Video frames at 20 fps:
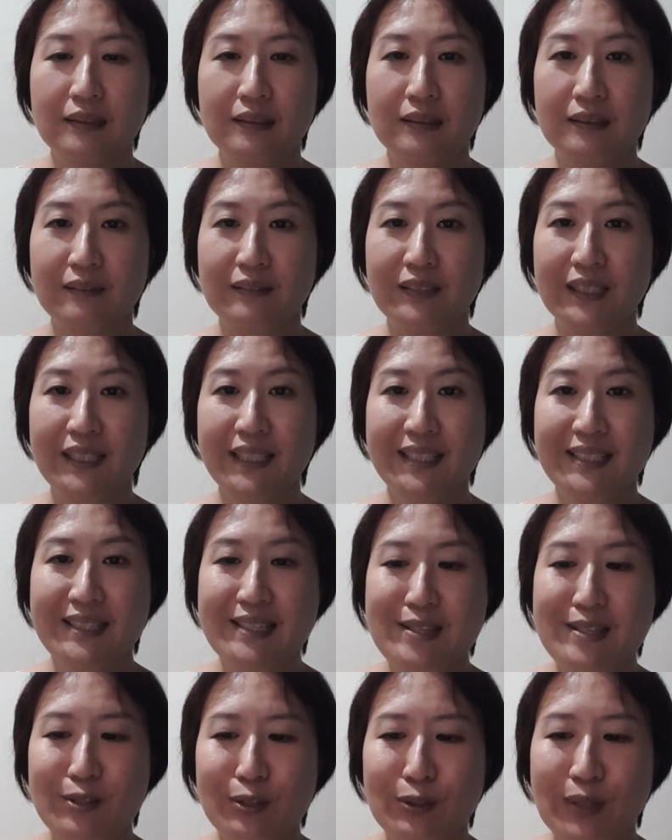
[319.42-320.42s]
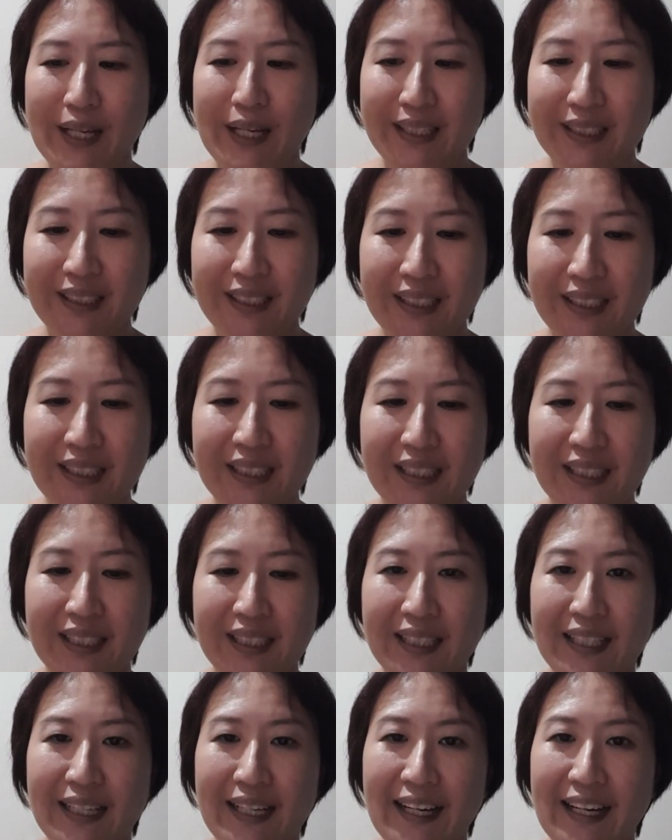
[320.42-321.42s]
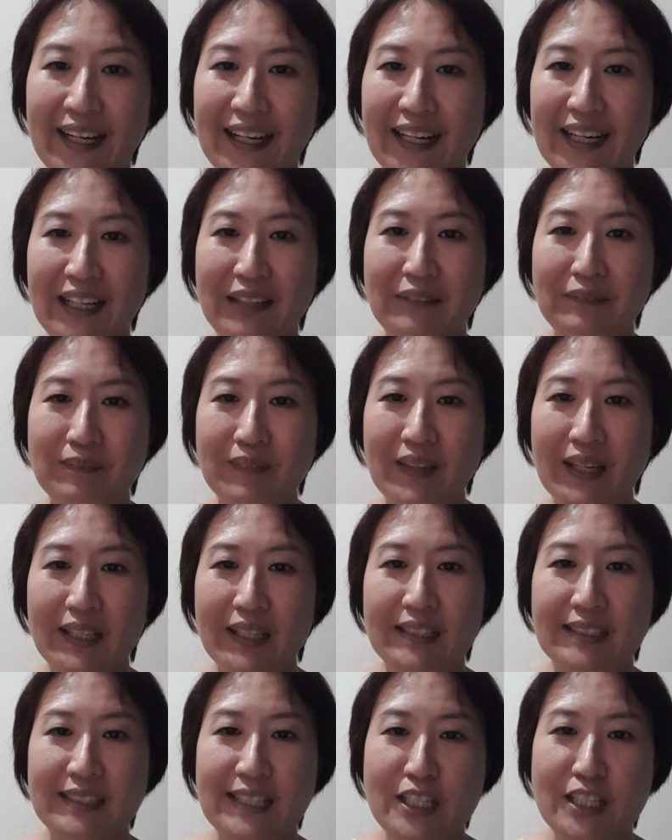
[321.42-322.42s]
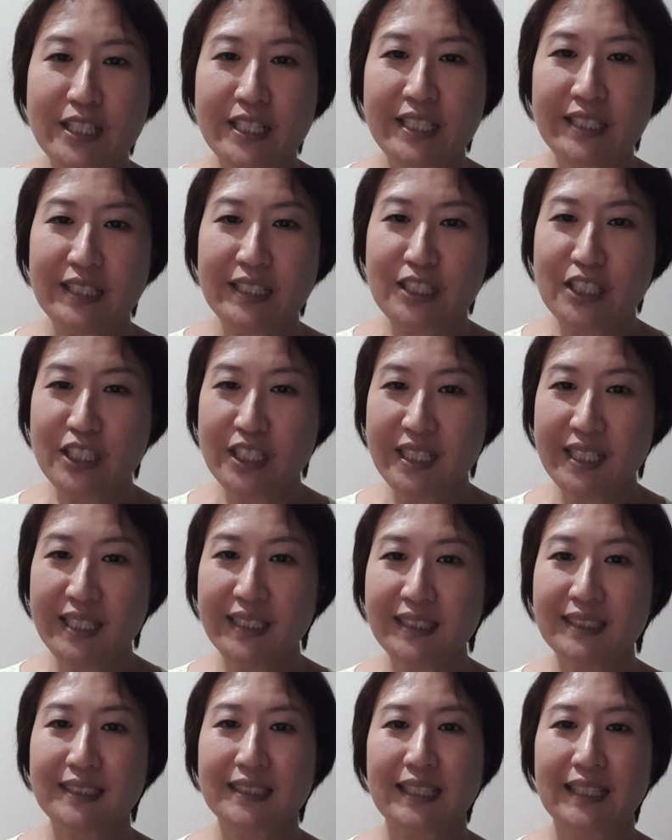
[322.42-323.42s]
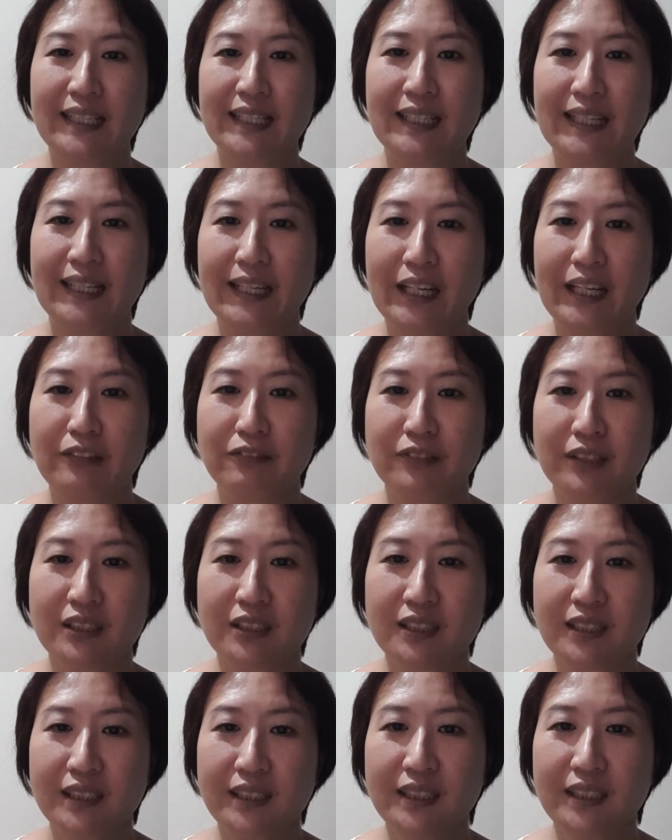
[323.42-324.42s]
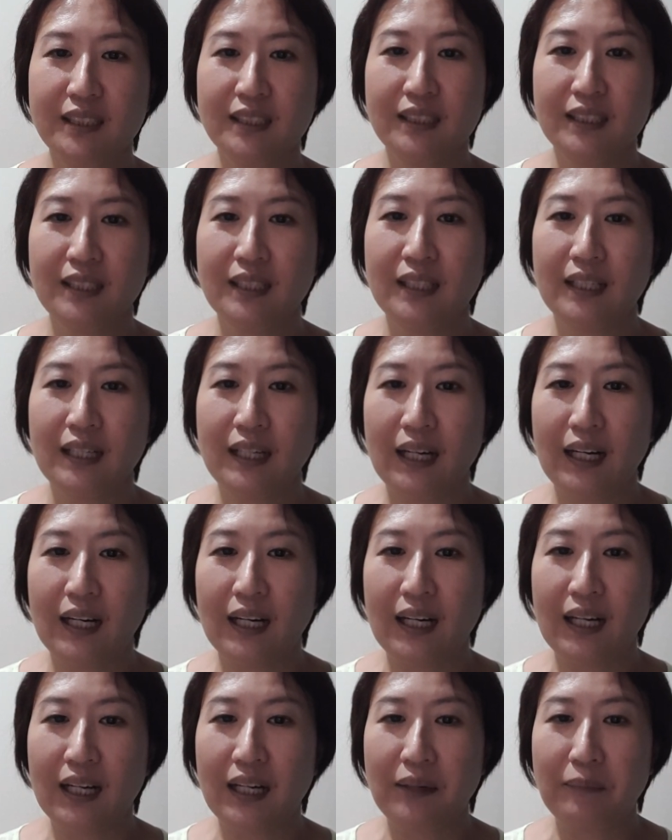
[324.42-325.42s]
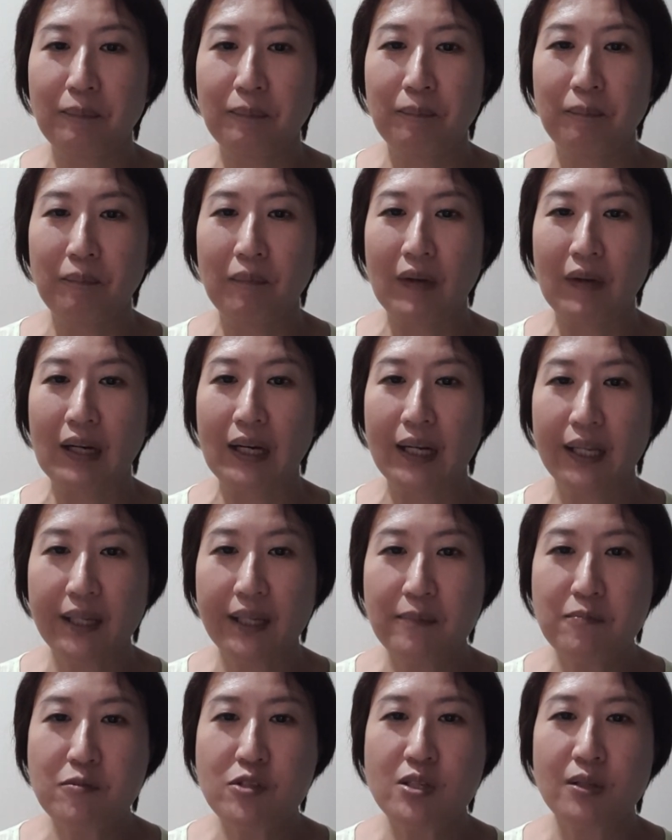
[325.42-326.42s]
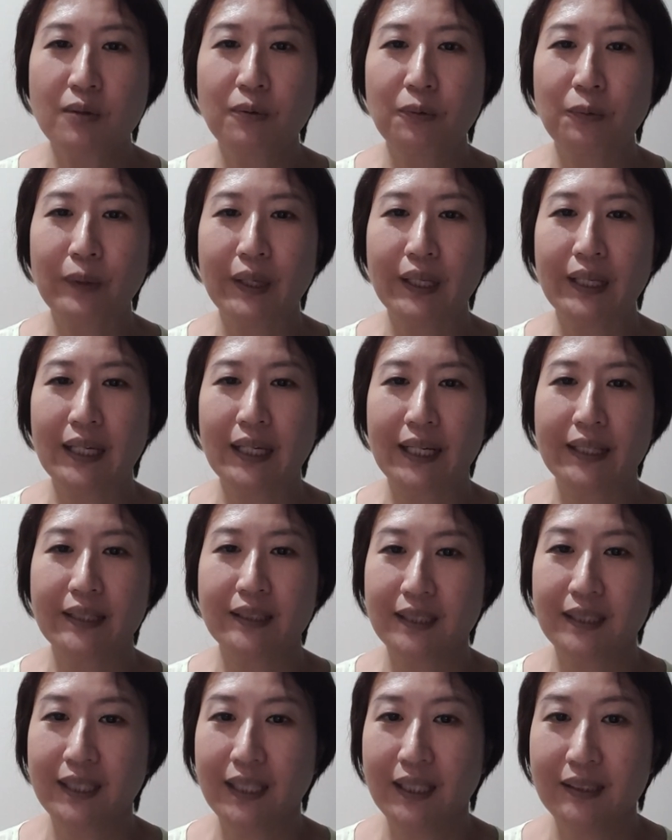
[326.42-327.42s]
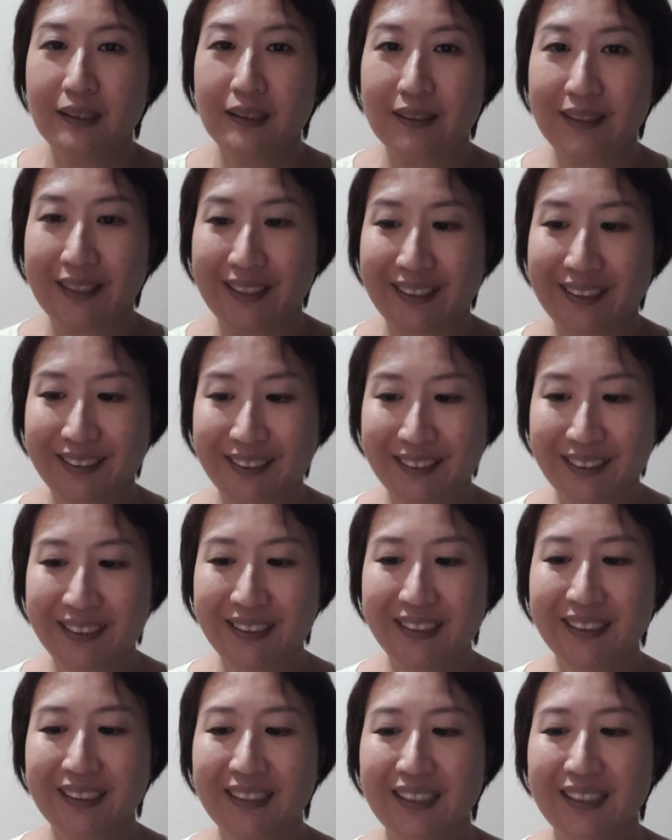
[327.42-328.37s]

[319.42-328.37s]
All right, so I think that is actually the gist that I have actually glimpsed when I attend the lesson.